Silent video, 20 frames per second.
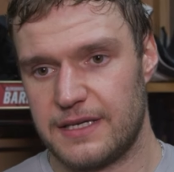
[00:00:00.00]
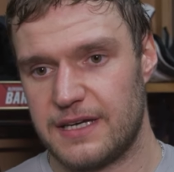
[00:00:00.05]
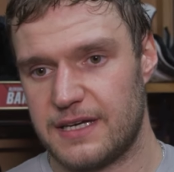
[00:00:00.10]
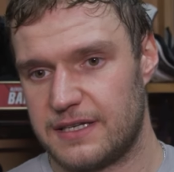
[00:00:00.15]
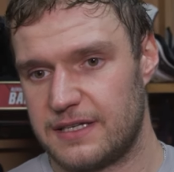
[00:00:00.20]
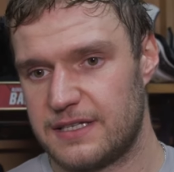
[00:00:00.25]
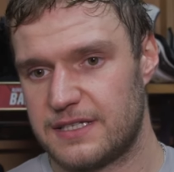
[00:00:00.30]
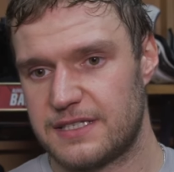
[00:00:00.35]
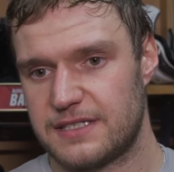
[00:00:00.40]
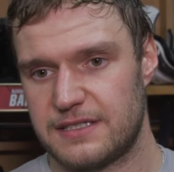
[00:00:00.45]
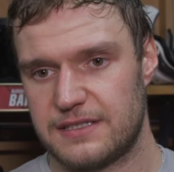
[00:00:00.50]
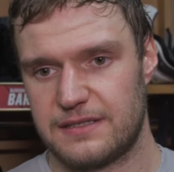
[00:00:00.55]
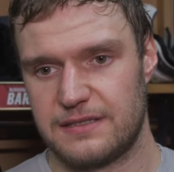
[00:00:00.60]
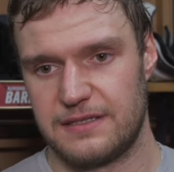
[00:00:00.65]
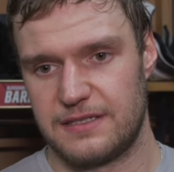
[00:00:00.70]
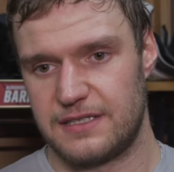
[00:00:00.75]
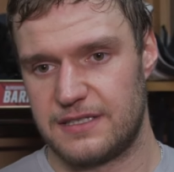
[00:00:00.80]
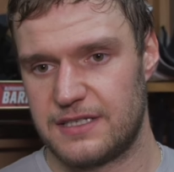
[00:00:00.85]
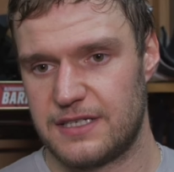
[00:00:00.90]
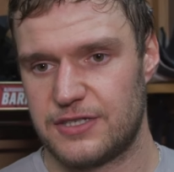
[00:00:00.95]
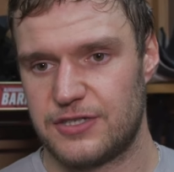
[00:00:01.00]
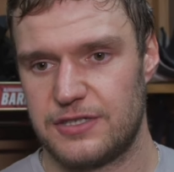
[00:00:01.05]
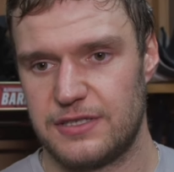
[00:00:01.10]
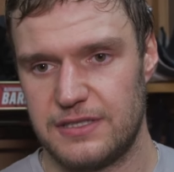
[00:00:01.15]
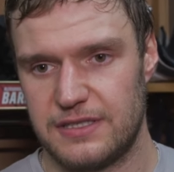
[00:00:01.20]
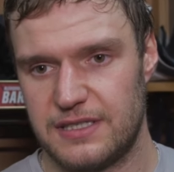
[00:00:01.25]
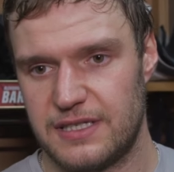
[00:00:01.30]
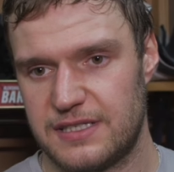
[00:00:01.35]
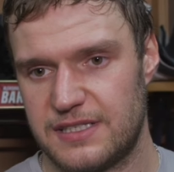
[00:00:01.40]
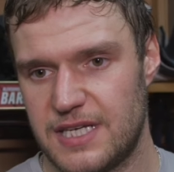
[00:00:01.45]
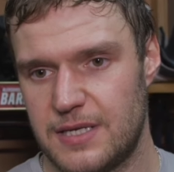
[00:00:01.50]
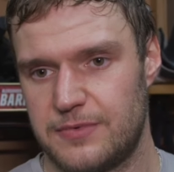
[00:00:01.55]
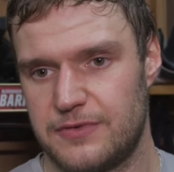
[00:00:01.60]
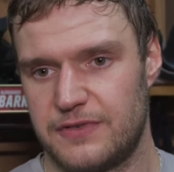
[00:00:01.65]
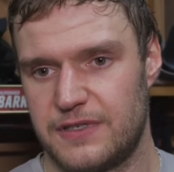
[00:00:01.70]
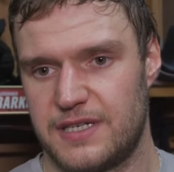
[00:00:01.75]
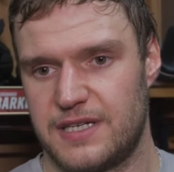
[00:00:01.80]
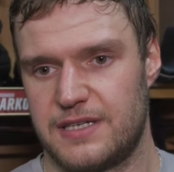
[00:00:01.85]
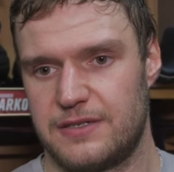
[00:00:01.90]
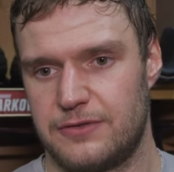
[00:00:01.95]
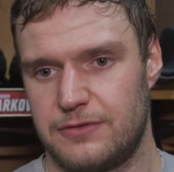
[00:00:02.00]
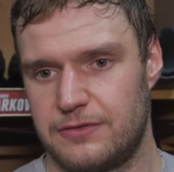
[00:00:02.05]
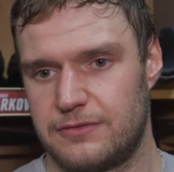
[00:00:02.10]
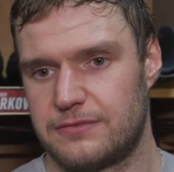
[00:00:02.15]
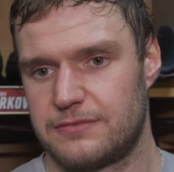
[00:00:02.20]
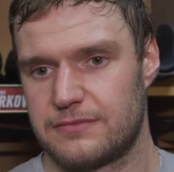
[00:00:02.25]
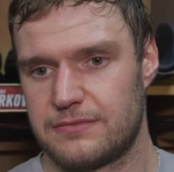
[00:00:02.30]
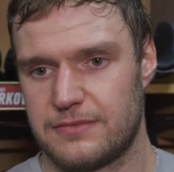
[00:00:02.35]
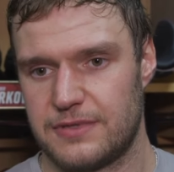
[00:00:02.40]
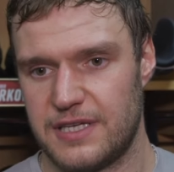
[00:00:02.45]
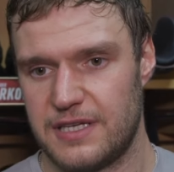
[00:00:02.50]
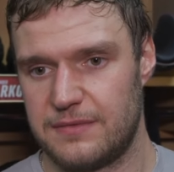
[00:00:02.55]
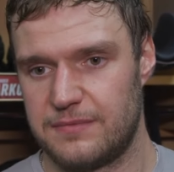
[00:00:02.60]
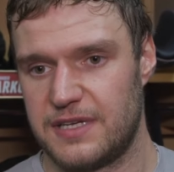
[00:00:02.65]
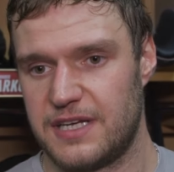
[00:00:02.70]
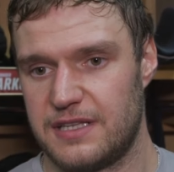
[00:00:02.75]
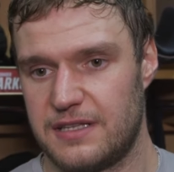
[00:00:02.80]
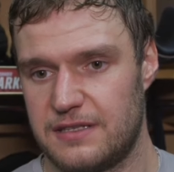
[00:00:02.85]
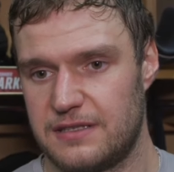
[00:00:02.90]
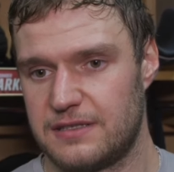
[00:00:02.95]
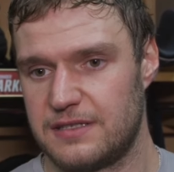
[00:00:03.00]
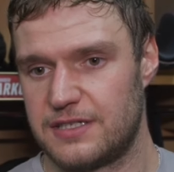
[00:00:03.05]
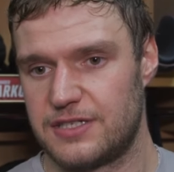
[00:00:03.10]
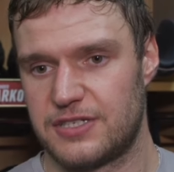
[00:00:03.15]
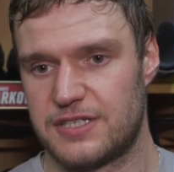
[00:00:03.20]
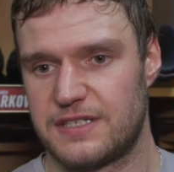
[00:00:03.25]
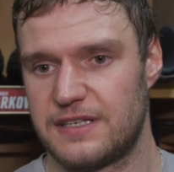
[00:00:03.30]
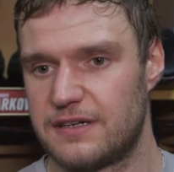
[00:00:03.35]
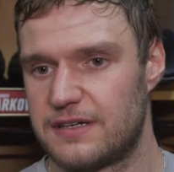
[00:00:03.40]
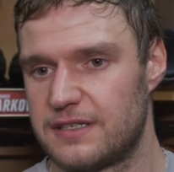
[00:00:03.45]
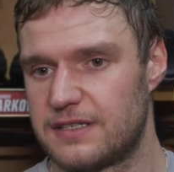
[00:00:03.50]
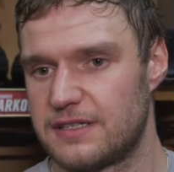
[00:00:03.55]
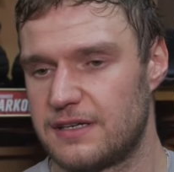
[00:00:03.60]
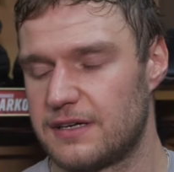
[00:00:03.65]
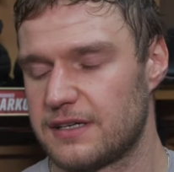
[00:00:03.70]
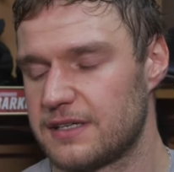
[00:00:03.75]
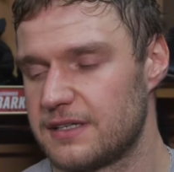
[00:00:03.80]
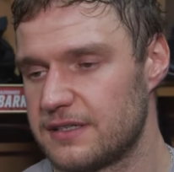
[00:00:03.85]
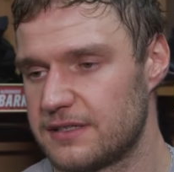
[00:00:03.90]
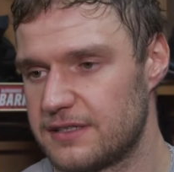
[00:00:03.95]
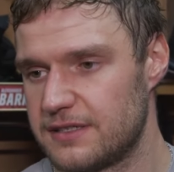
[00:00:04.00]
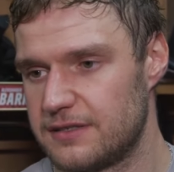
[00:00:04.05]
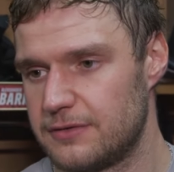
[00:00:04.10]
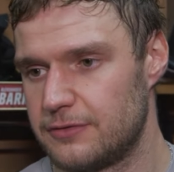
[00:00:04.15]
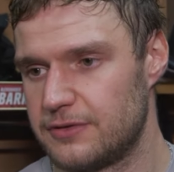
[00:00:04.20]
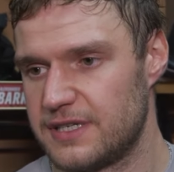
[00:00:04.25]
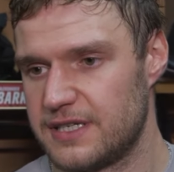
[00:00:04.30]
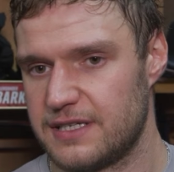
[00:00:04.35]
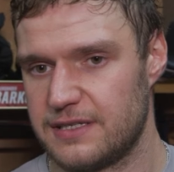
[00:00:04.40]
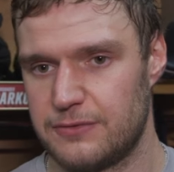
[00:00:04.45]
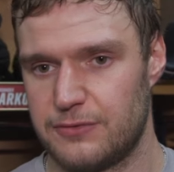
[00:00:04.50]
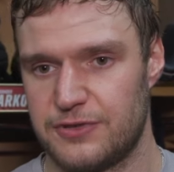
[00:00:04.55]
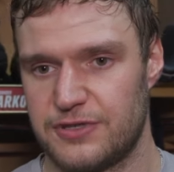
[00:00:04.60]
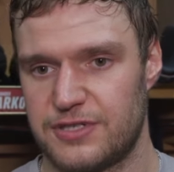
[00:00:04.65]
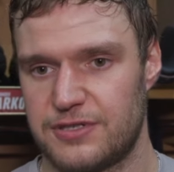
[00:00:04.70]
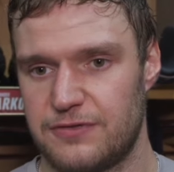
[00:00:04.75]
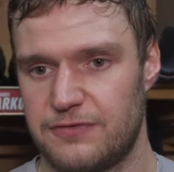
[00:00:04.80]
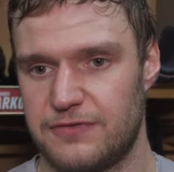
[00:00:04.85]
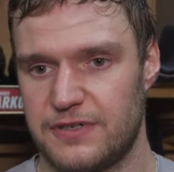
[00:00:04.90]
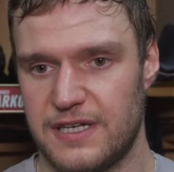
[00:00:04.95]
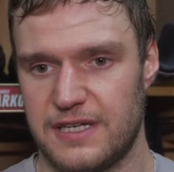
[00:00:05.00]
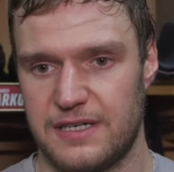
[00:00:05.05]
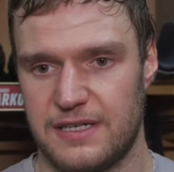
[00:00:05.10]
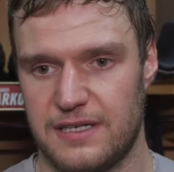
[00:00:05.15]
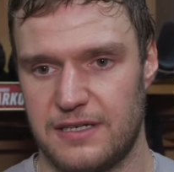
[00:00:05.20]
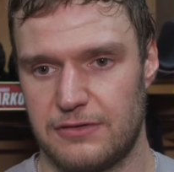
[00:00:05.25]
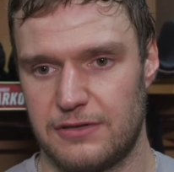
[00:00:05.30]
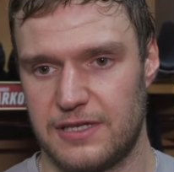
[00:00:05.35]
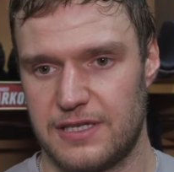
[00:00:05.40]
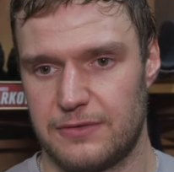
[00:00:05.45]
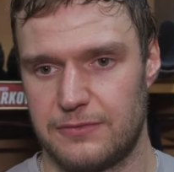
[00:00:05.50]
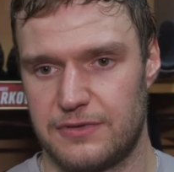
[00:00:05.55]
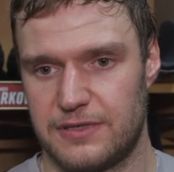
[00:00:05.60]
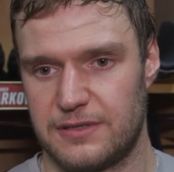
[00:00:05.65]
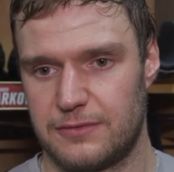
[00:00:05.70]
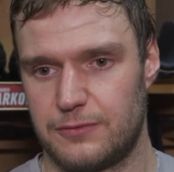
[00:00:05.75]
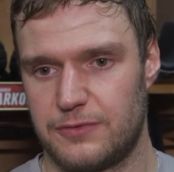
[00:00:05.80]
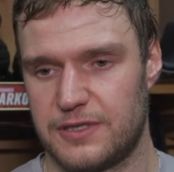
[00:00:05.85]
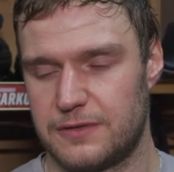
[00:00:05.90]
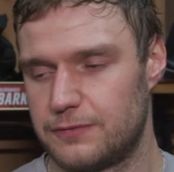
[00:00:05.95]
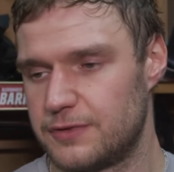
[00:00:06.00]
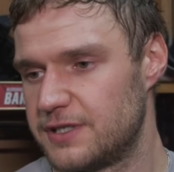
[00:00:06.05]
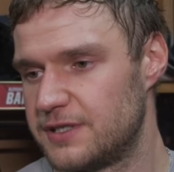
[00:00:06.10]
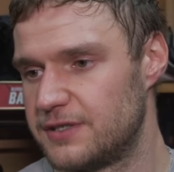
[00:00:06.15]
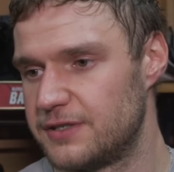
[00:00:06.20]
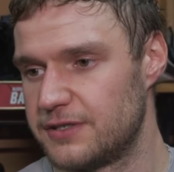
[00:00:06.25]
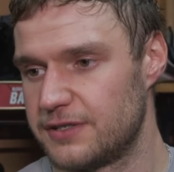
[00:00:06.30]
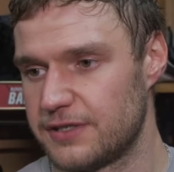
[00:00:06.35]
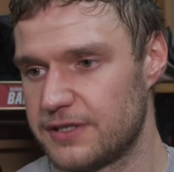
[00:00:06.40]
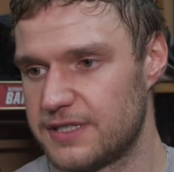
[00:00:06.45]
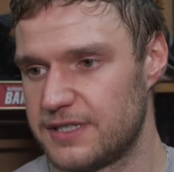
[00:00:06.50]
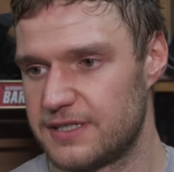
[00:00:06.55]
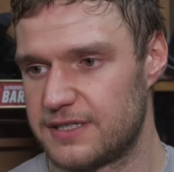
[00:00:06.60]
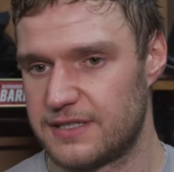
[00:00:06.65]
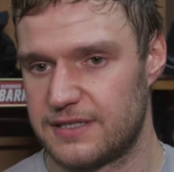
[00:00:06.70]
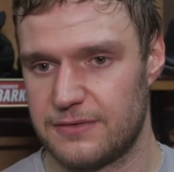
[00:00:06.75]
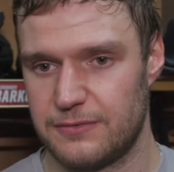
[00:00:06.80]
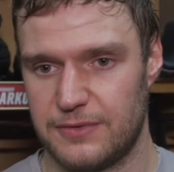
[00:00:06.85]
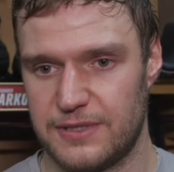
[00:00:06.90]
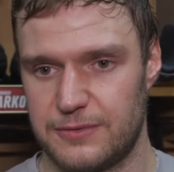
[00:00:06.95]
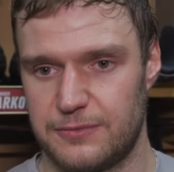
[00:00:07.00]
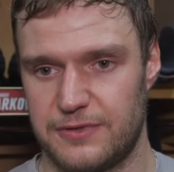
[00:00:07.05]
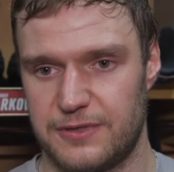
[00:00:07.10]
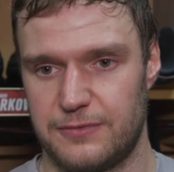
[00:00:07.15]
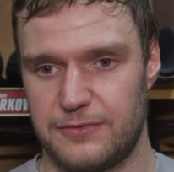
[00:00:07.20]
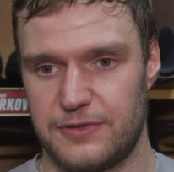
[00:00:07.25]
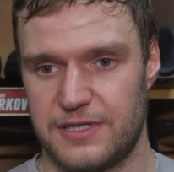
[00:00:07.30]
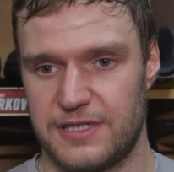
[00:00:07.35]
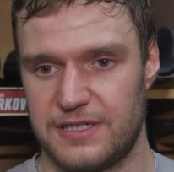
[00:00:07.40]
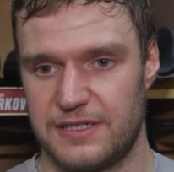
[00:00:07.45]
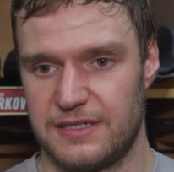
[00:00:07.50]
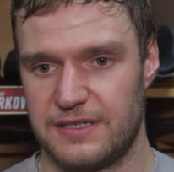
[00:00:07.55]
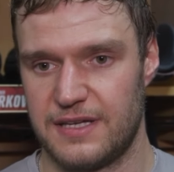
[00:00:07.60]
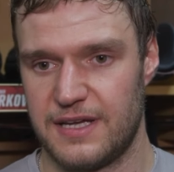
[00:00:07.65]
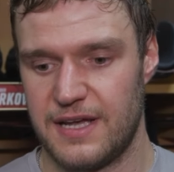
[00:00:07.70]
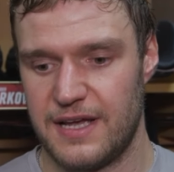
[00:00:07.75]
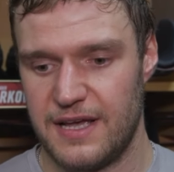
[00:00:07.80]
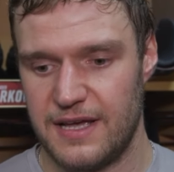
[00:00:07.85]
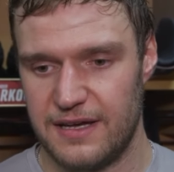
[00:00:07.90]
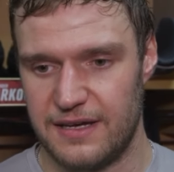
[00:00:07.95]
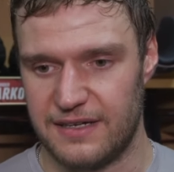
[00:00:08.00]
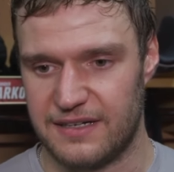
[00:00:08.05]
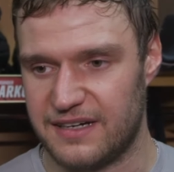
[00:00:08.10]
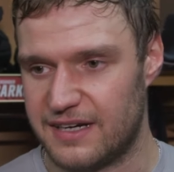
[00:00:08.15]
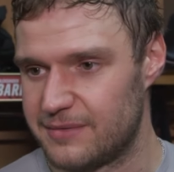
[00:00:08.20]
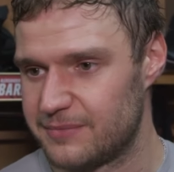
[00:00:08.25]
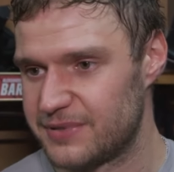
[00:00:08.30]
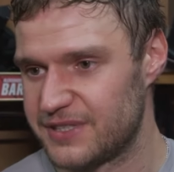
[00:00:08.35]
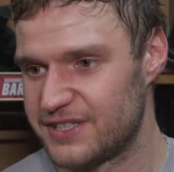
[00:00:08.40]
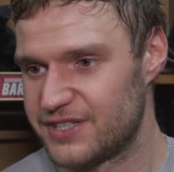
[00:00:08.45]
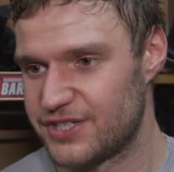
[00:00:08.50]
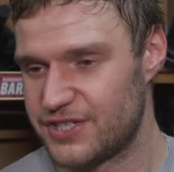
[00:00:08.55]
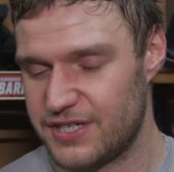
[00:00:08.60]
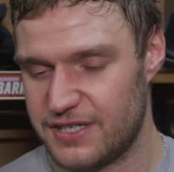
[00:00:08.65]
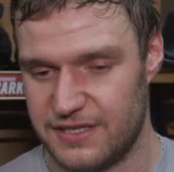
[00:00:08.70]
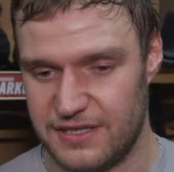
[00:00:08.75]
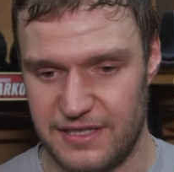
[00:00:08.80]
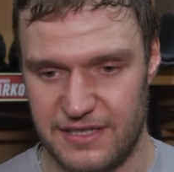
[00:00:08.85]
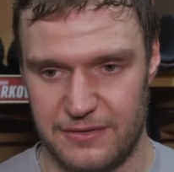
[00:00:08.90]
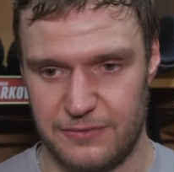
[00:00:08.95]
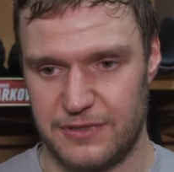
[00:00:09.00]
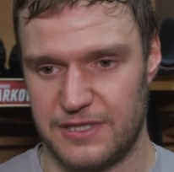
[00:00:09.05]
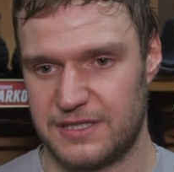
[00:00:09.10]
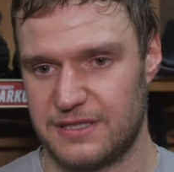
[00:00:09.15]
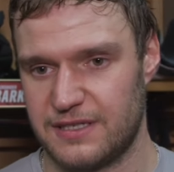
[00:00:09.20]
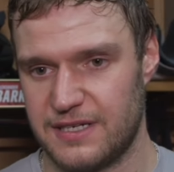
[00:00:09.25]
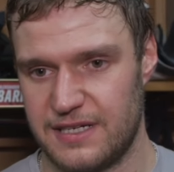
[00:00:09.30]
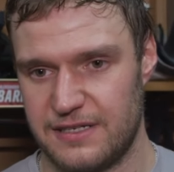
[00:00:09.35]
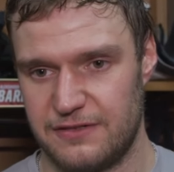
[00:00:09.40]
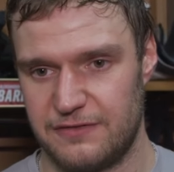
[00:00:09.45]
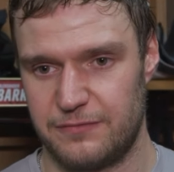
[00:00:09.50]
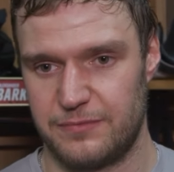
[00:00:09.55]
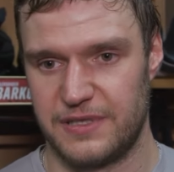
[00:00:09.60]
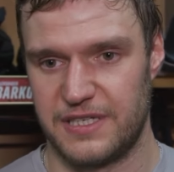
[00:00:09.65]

Yeah, he's actually that type of guy who came in and he just started talking right away. He wants to find out, like, what we're doing here, what we want to accomplish, and, like, what kind of